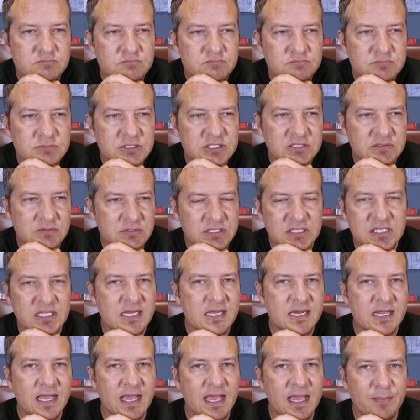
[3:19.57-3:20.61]
Did, did
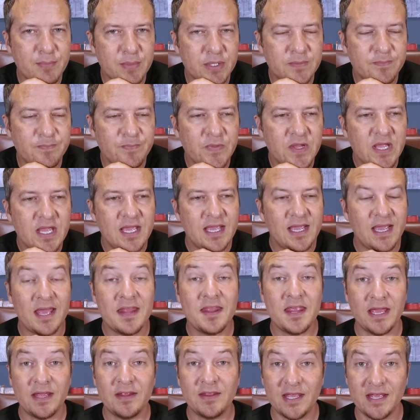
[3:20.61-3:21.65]
that happen? And
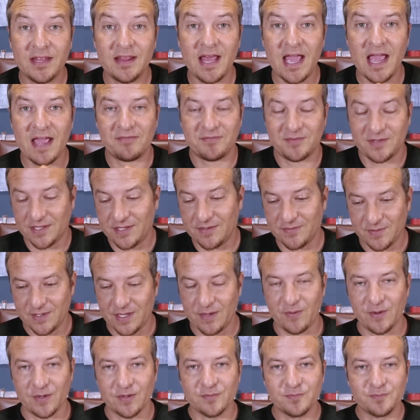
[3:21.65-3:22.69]
they, they laughed. They, they
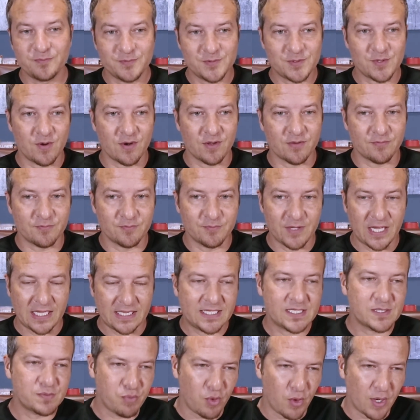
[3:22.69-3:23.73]
were sort of, at
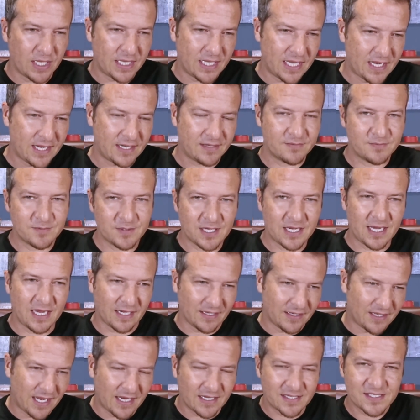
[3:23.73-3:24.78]
this point, they had kind
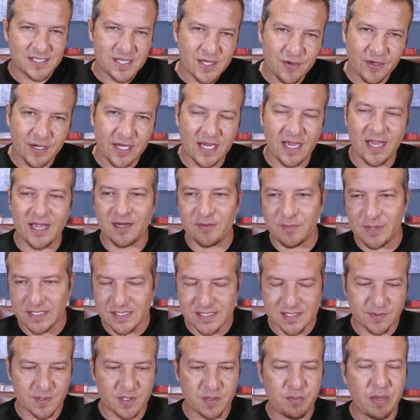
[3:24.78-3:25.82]
of gotten teary eyed about
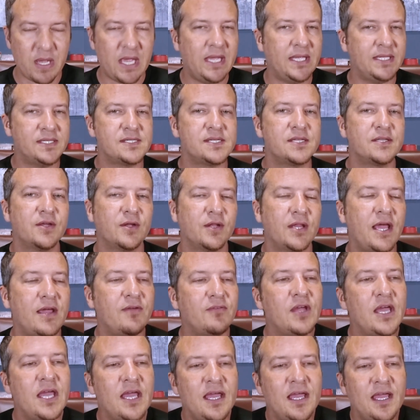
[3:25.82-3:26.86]
some of the pains in their life.
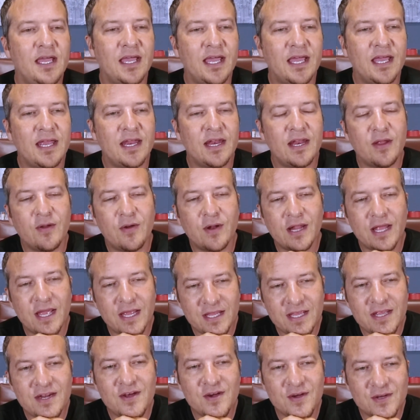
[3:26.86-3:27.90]
And they were like,
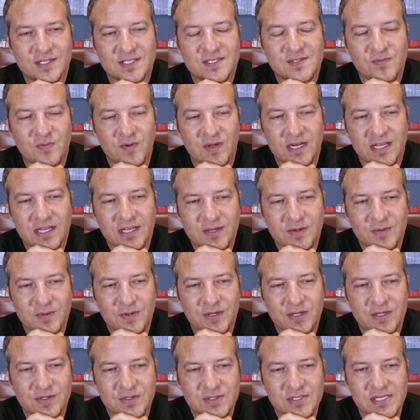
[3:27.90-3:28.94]
you know, it's funny
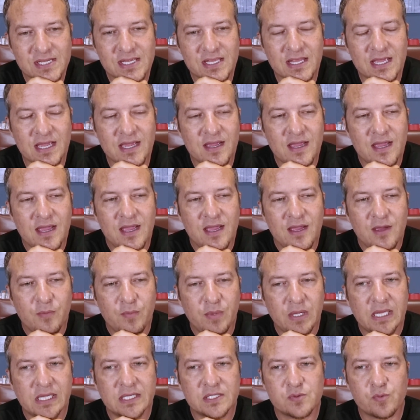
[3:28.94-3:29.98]
you say that
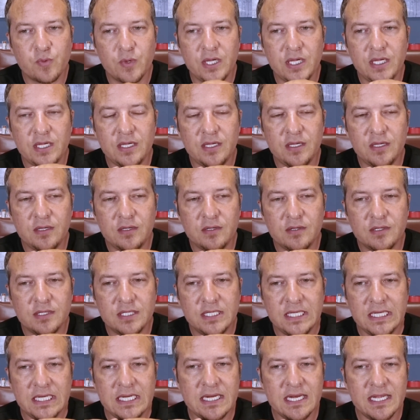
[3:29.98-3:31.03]
because we
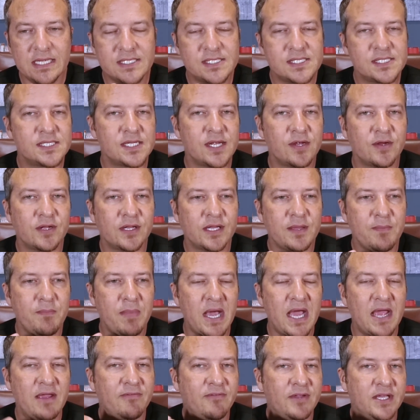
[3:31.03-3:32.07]
didn't necessarily
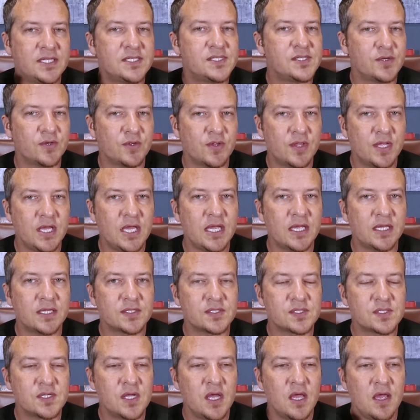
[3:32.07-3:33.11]
buy fancier
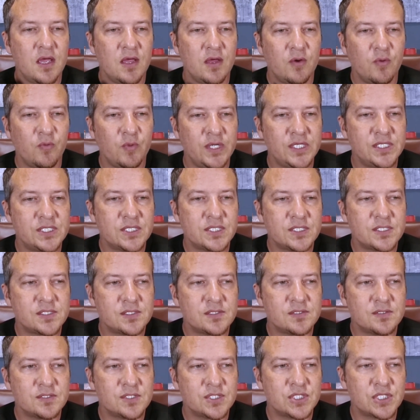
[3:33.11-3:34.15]
things. We
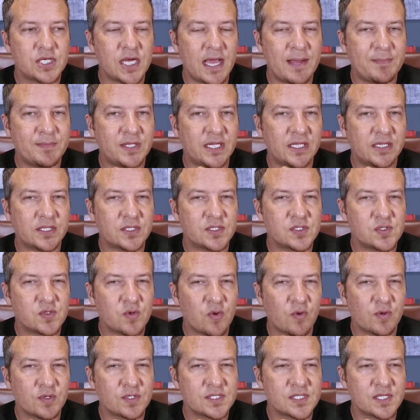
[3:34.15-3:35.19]
just shopped at the
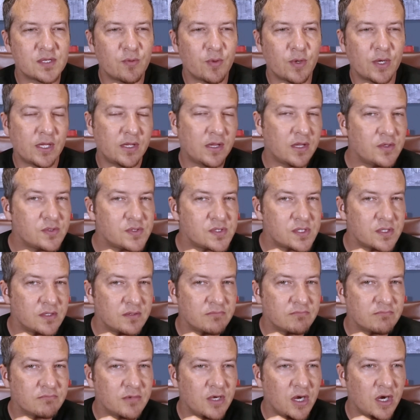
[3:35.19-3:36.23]
stores that were closer.
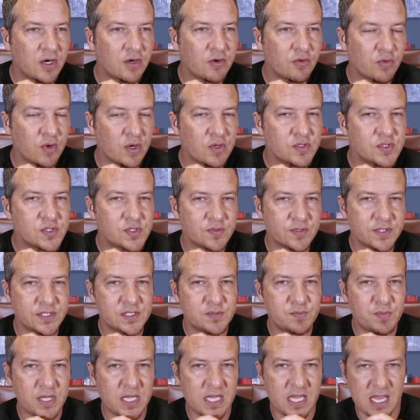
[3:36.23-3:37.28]
Our groceries
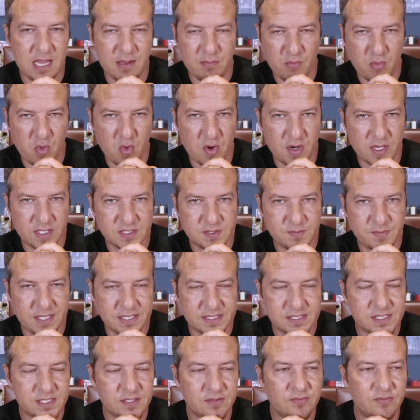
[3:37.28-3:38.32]
became more
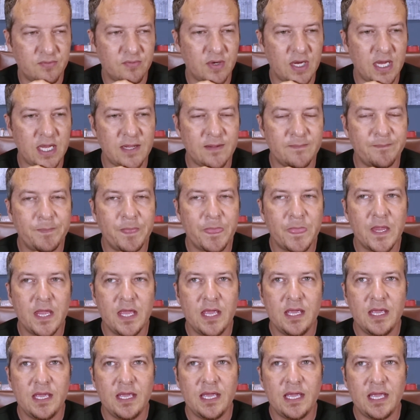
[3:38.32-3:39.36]
expensive, right?
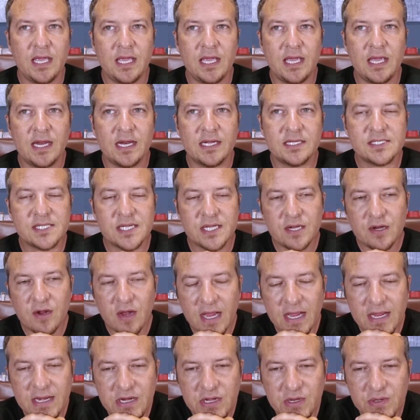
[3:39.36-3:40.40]
And I said, you know,
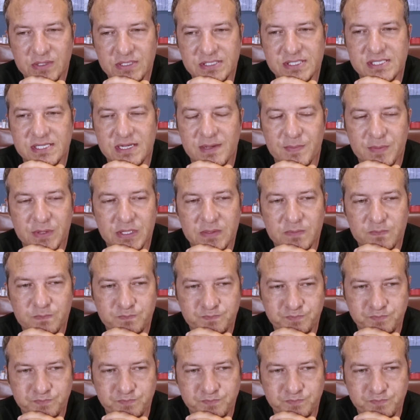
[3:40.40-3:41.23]
I noticed something